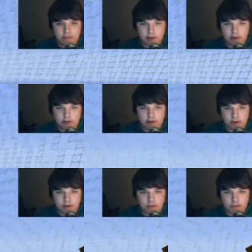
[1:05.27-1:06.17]
better than
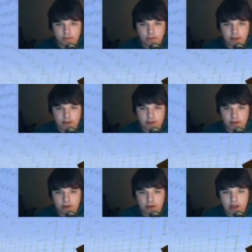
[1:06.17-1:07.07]
all the food we have
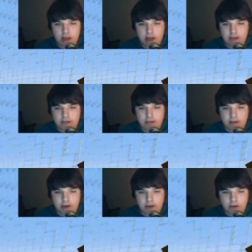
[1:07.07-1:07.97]
right now. And I
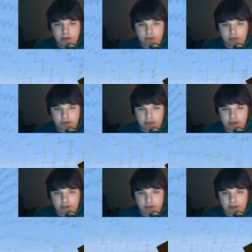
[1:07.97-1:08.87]
think I'm going to go and try to
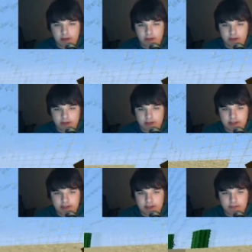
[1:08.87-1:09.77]
get him, unless he
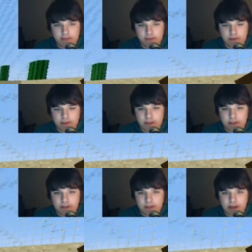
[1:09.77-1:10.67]
gets him first.
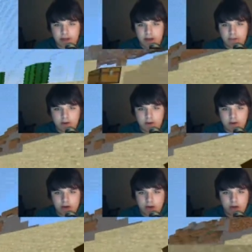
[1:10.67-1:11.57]
Um,
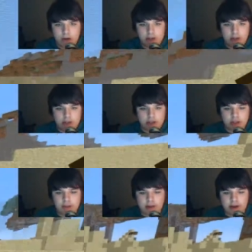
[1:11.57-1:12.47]
or, no, let, let's
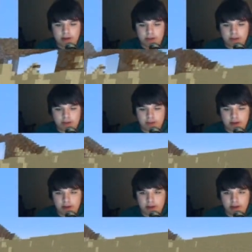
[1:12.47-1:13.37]
just lay back. Let's just lay
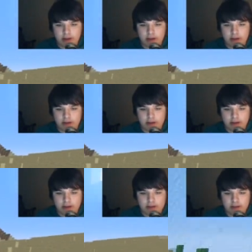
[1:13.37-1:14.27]
back, and
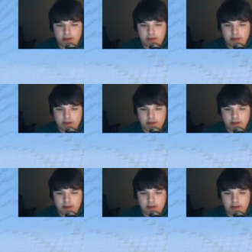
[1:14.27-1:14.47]
uh, let's